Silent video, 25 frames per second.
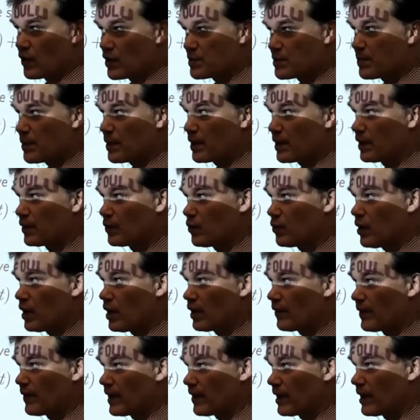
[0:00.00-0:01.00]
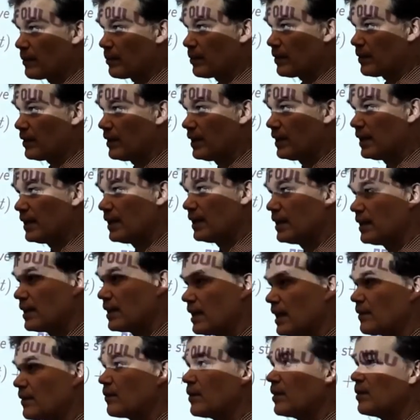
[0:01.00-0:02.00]
corresponding dual variable
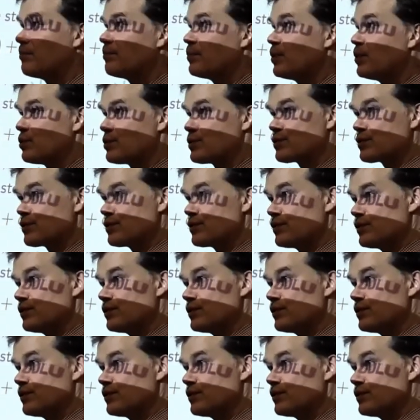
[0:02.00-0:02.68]
that will push